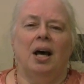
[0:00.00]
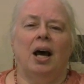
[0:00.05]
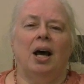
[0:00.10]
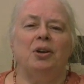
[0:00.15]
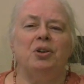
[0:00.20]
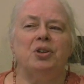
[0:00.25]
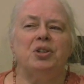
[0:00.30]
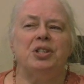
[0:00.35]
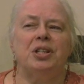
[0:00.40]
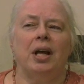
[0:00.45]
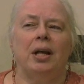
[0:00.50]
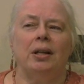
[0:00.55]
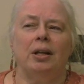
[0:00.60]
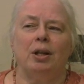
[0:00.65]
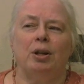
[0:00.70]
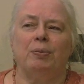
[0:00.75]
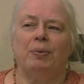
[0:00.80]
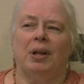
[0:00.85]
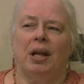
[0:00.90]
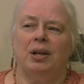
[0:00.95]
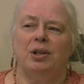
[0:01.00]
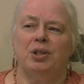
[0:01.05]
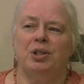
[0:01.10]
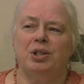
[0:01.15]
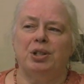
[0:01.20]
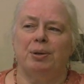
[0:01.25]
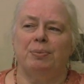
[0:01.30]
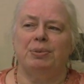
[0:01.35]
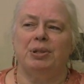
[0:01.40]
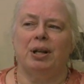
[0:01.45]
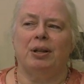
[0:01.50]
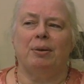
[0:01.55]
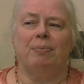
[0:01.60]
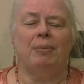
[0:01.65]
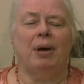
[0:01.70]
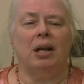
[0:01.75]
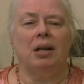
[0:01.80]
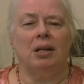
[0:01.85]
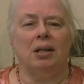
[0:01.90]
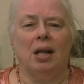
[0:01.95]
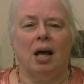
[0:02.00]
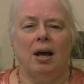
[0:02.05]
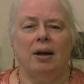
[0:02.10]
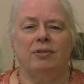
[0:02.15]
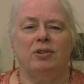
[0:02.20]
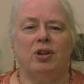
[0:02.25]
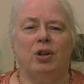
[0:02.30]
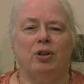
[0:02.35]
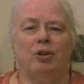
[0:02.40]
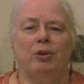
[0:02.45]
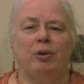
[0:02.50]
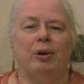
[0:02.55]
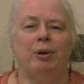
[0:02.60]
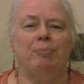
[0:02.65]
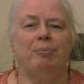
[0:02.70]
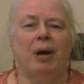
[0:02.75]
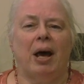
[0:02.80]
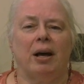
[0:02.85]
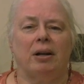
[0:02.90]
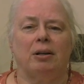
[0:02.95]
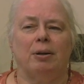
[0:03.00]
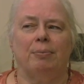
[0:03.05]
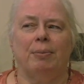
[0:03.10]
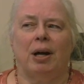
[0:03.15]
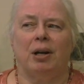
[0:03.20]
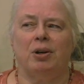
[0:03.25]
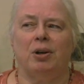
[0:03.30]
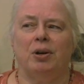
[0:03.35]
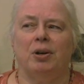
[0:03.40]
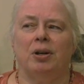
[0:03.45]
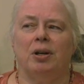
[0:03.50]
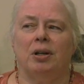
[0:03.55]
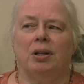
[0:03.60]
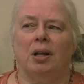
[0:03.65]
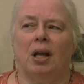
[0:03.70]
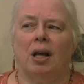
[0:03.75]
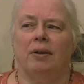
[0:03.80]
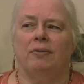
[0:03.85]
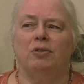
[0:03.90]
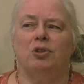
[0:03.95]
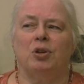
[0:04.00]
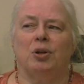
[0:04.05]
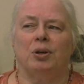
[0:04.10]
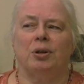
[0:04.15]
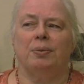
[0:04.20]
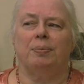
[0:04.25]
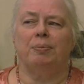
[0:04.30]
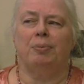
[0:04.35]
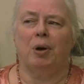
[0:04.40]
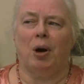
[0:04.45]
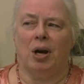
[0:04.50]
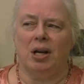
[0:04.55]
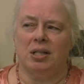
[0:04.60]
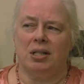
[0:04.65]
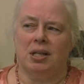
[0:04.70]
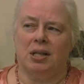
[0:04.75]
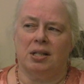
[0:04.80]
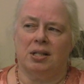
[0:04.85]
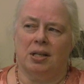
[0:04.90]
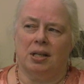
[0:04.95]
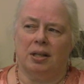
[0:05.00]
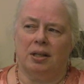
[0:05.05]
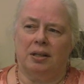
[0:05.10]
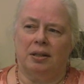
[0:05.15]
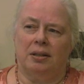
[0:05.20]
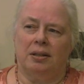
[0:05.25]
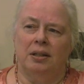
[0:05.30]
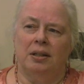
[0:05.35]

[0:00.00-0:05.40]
Understanding the relationships of the many lives and their impact on my current life took processing.